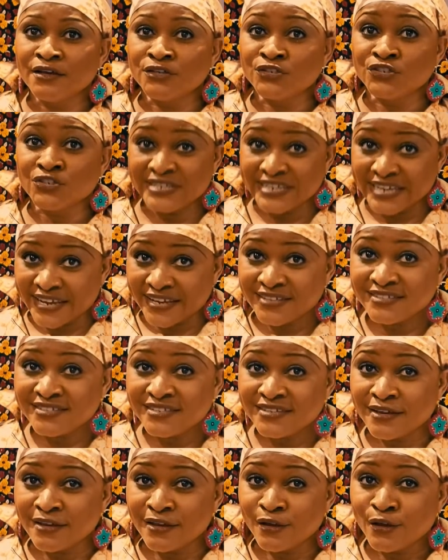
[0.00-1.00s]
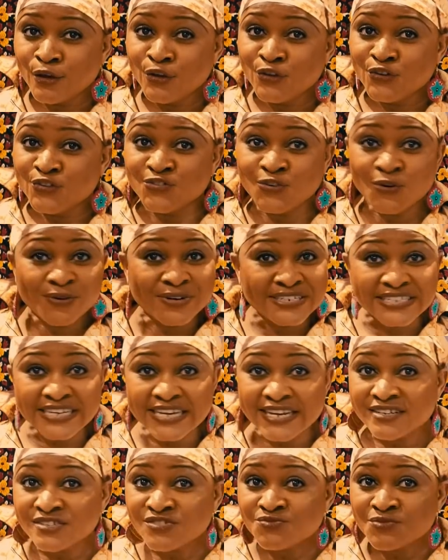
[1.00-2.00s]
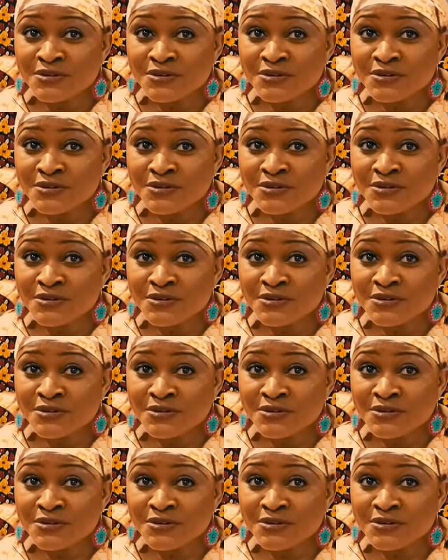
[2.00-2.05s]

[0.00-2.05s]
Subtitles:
To date, storytellers